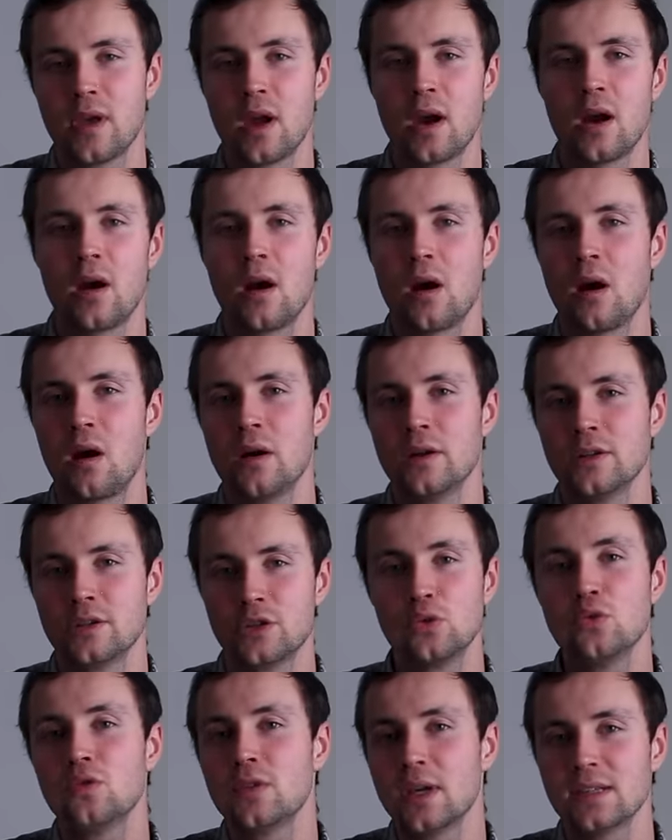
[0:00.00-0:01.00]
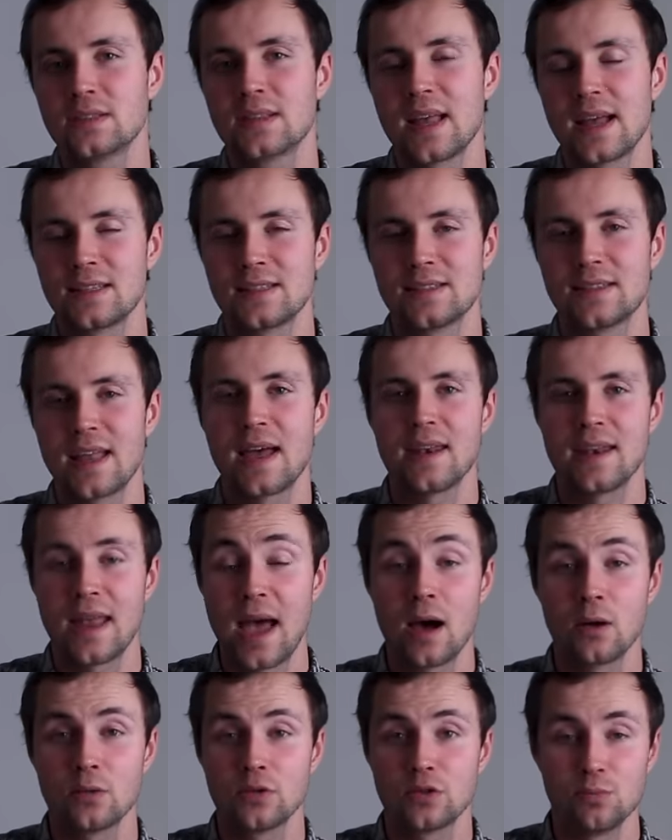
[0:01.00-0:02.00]
There are two things that stand
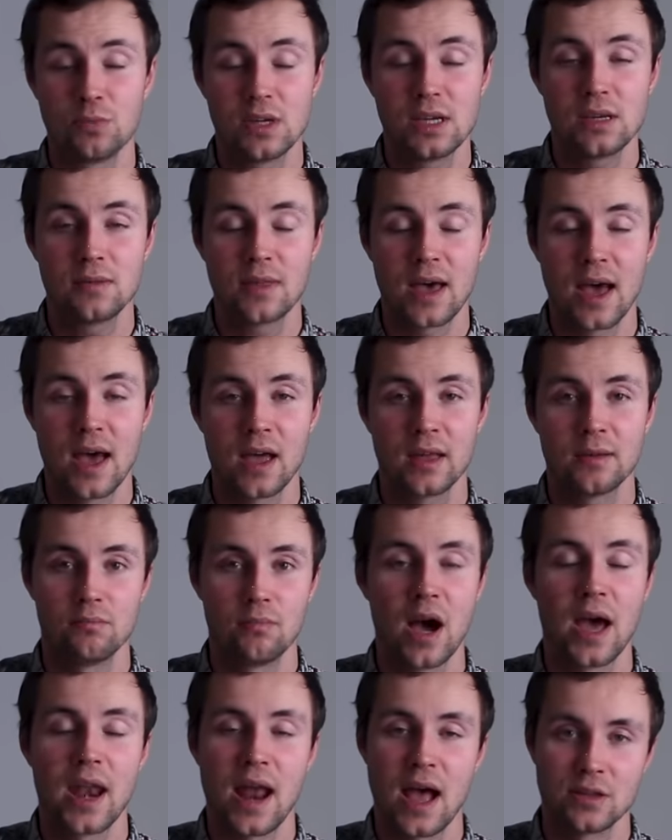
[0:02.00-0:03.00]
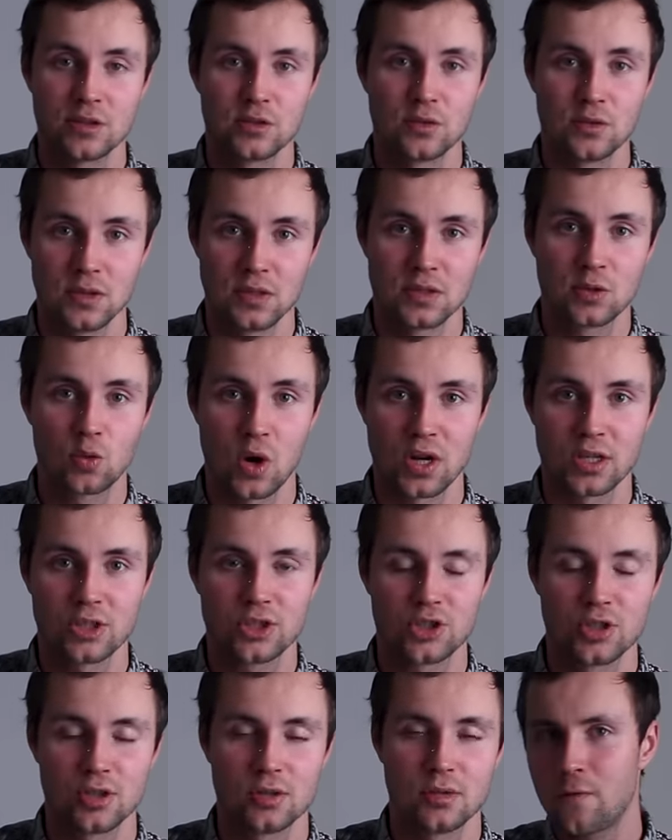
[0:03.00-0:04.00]
out to me that might answer this
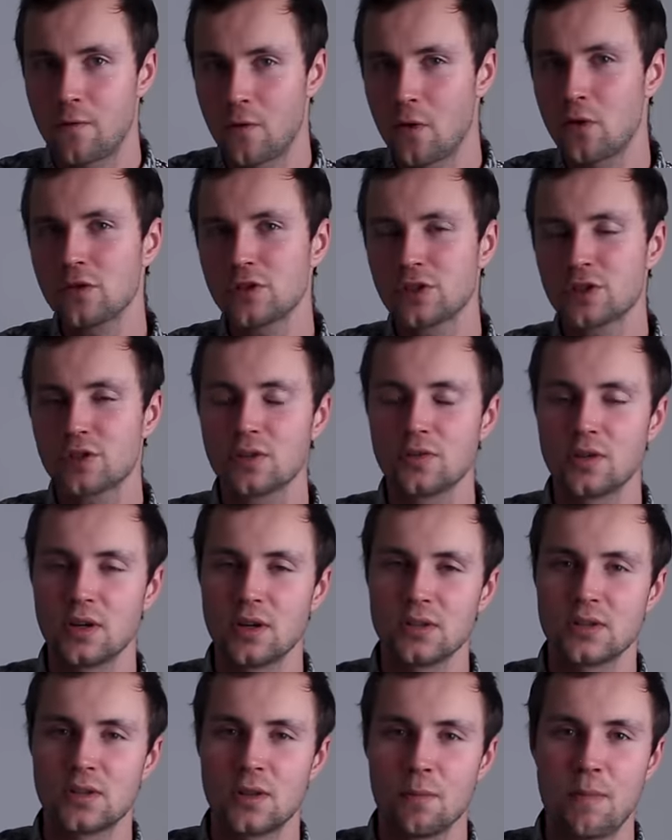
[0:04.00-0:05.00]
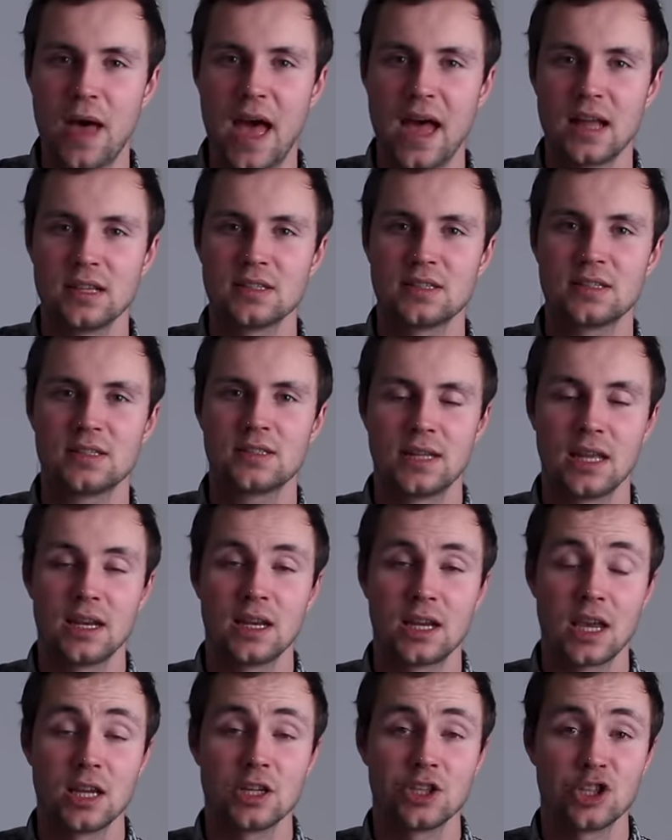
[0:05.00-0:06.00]
question. First, there's the band's
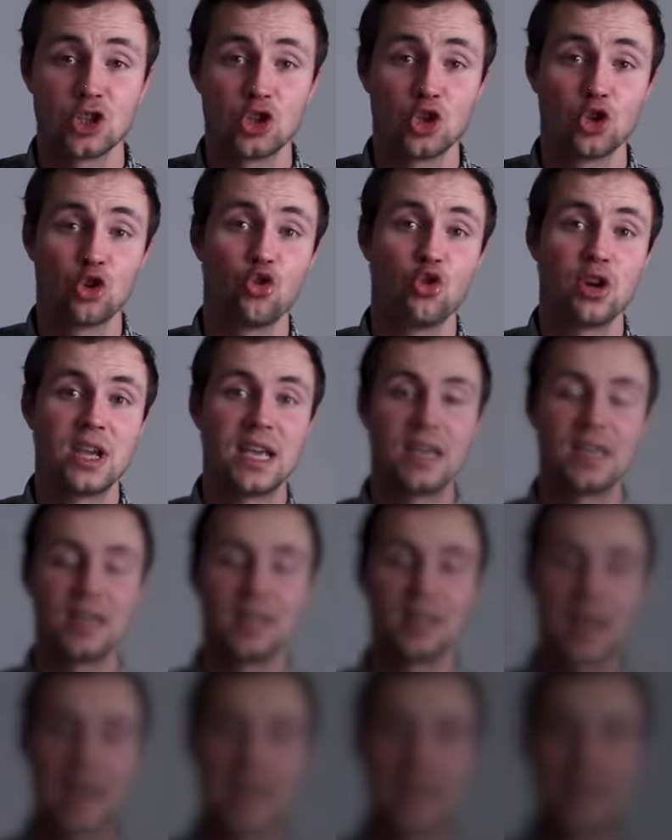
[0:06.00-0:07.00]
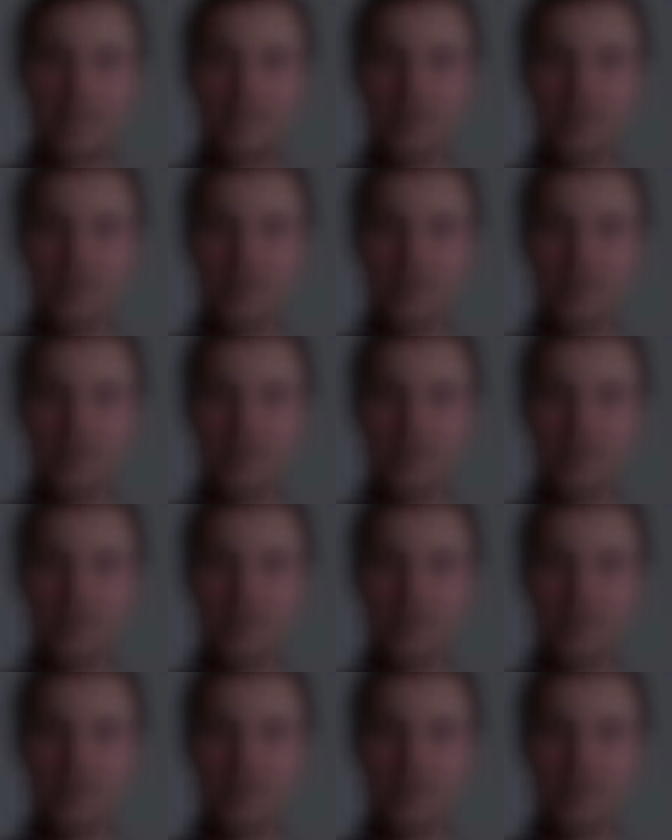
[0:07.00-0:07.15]
dedication to creating a